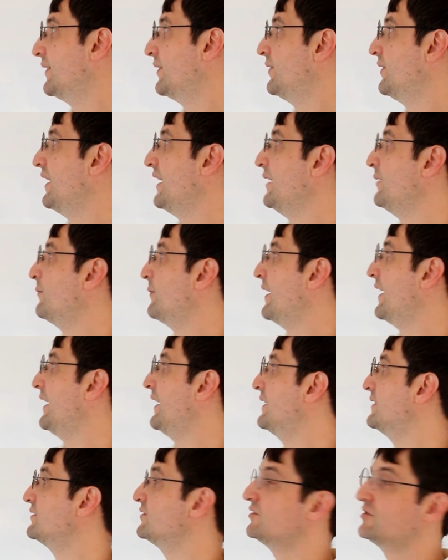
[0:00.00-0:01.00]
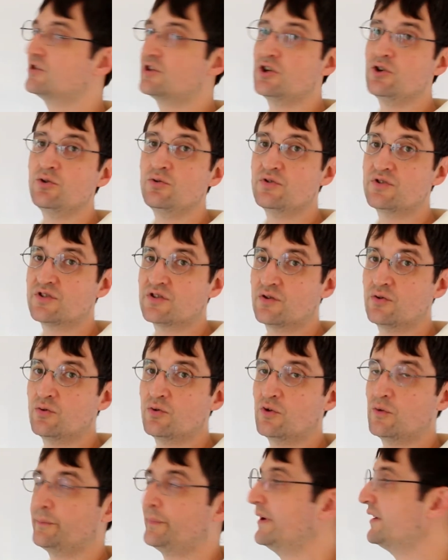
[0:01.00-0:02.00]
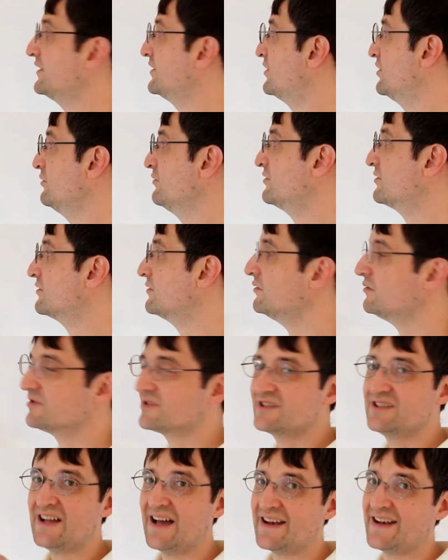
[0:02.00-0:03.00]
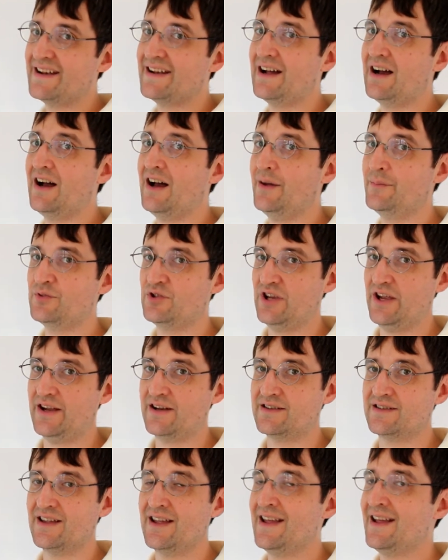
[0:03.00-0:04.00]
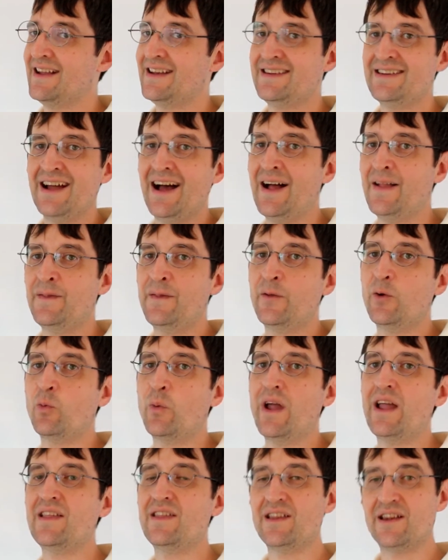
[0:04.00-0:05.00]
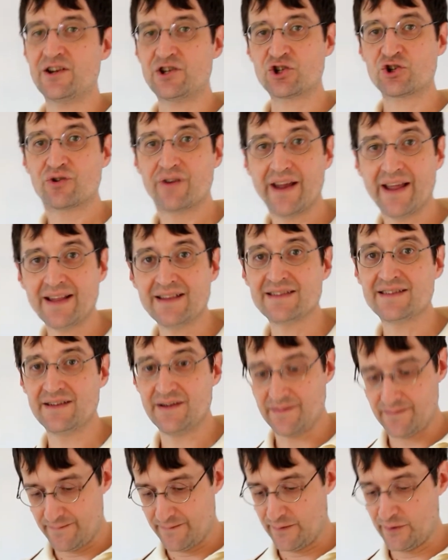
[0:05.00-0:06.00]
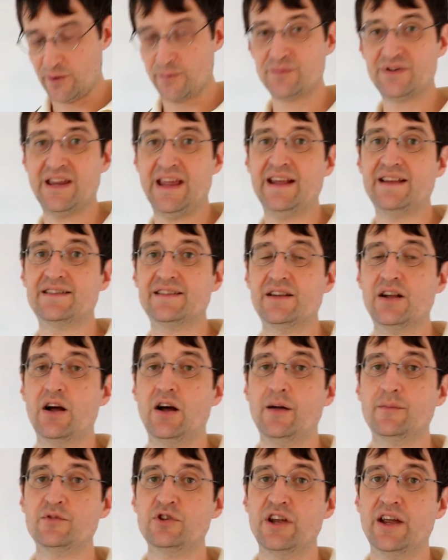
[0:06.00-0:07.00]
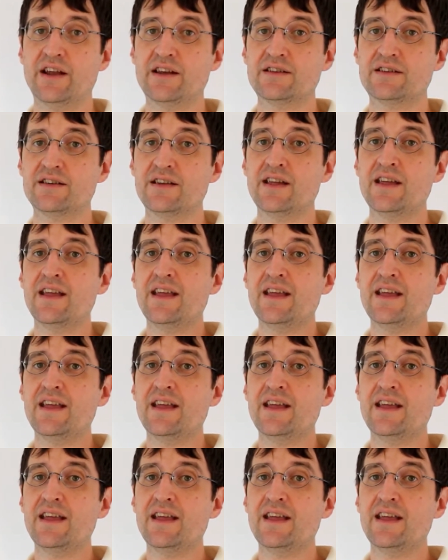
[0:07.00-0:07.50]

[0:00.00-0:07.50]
They ran to school. But to school is not an object, not in the way that a transitive verb takes an object.